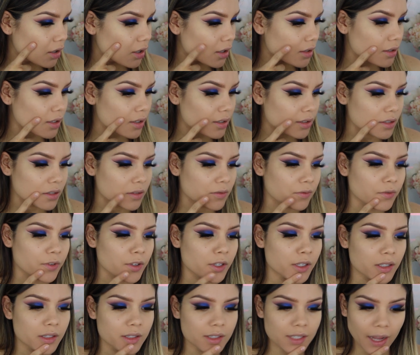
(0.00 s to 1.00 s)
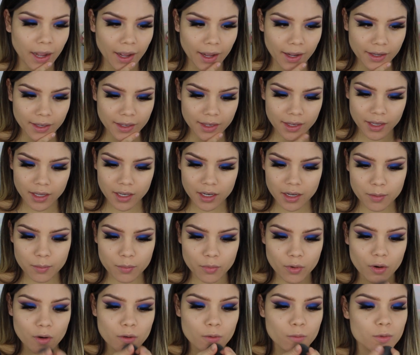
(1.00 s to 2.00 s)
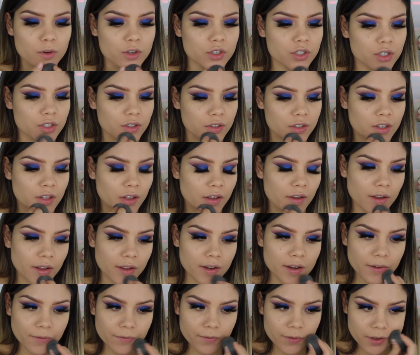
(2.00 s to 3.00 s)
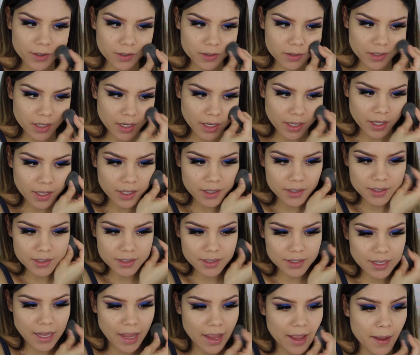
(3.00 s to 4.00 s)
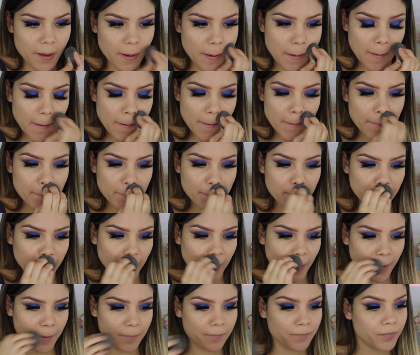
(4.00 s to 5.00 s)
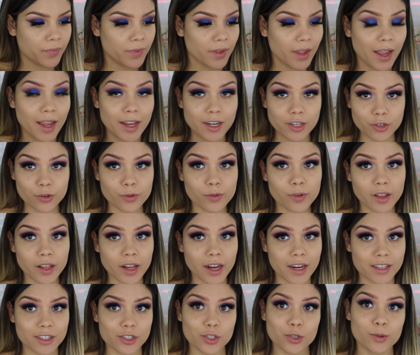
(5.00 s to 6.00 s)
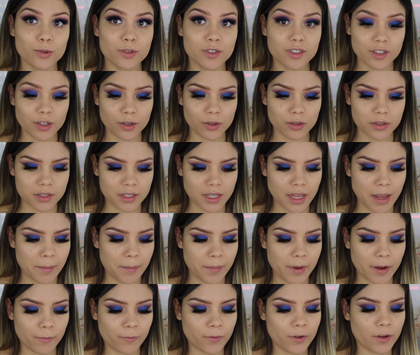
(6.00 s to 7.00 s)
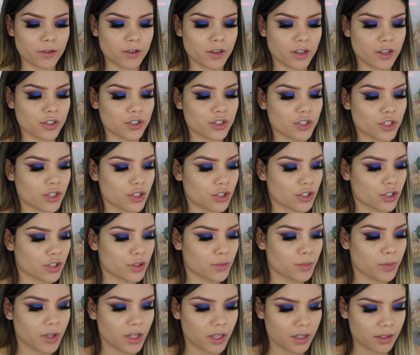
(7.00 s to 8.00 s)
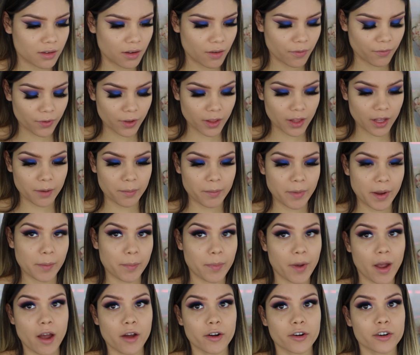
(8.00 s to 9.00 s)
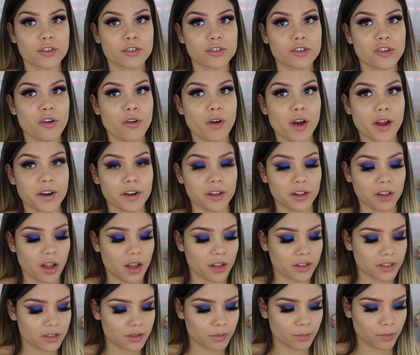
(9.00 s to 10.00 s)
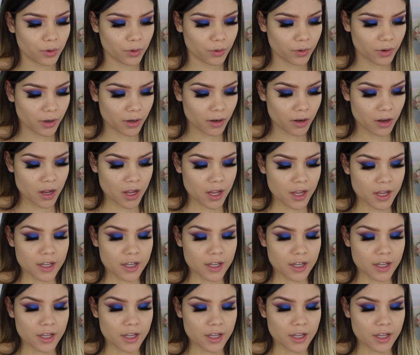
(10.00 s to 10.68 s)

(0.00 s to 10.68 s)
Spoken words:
It doesn't feel tacky anymore, which is good. It feels like it's set, but I do like to still set my foundation just because I feel like my powders go on a lot smoother.